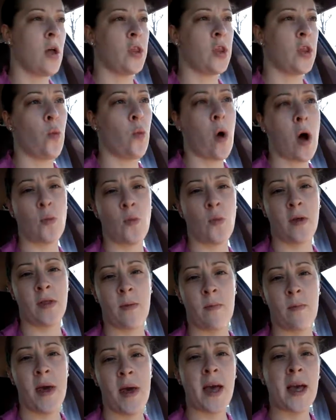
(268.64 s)
The one with
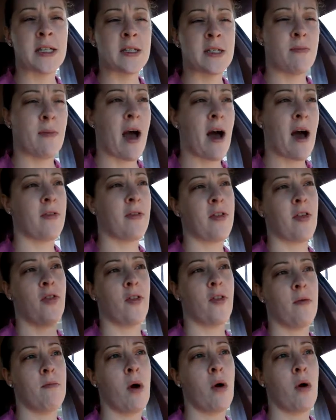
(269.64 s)
the biggest mouth,
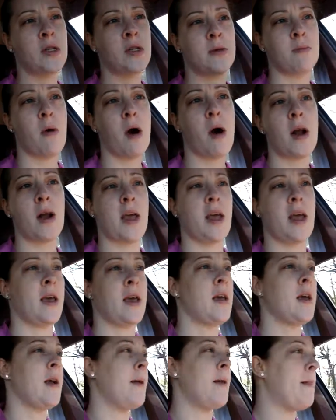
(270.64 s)
the most
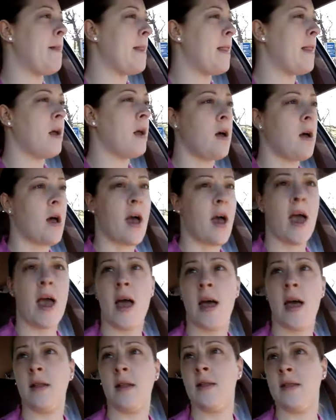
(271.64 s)
money,
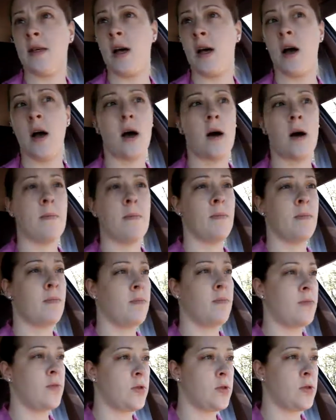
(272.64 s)
and um,
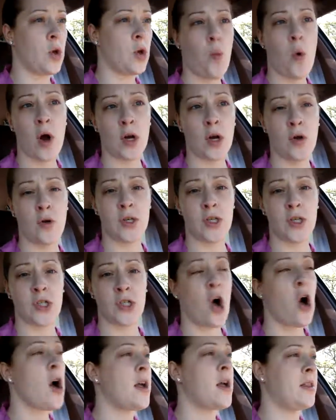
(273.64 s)
the one who
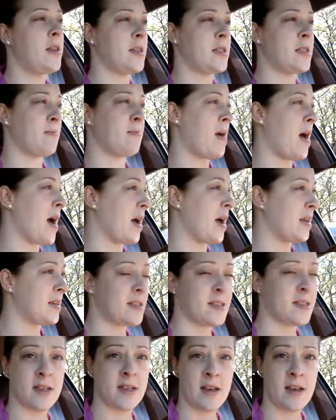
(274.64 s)
started this
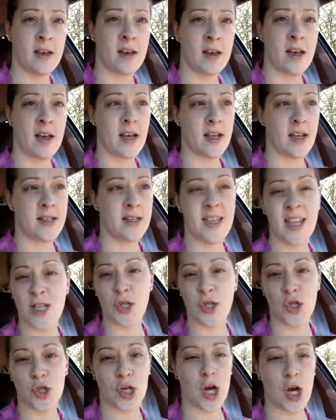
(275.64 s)
mess
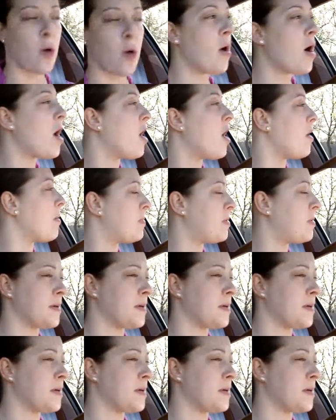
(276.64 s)
didn't show up.